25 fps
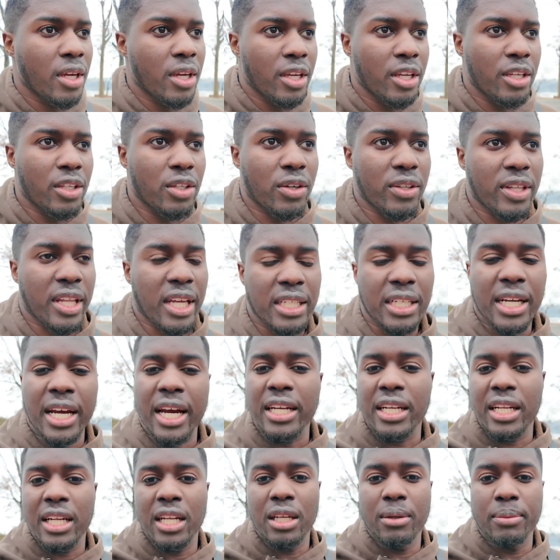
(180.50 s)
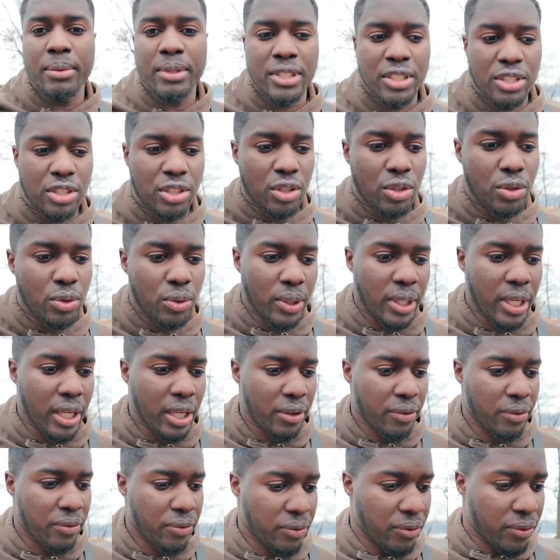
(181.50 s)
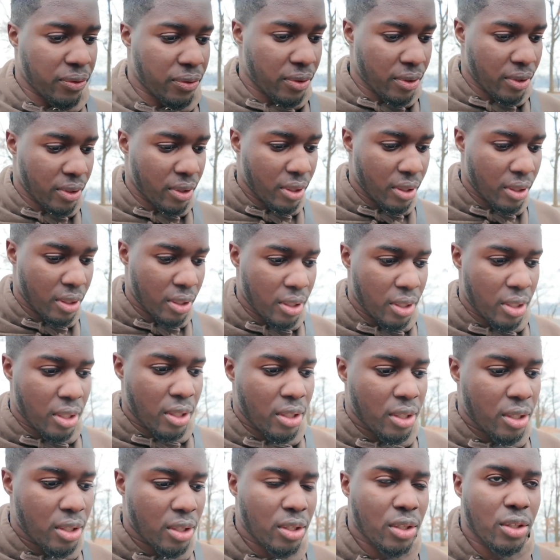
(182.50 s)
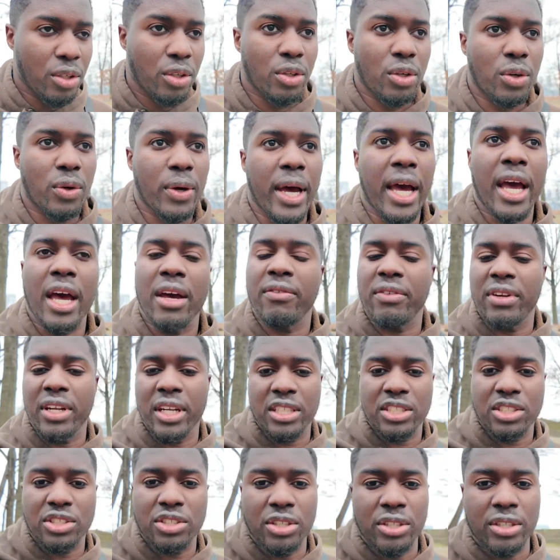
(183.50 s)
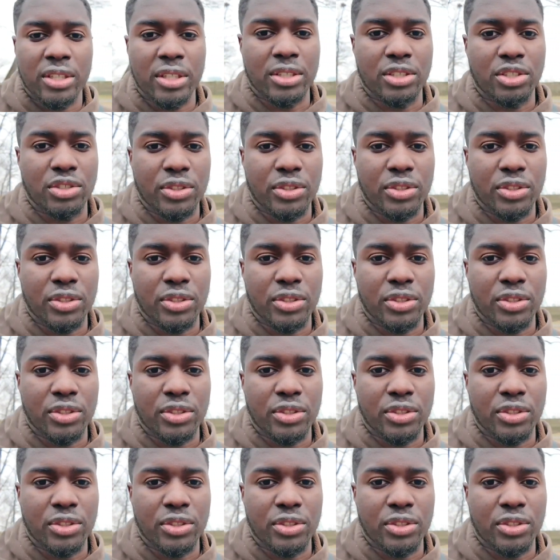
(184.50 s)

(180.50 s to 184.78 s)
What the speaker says: that kind of limits you if you don't have an external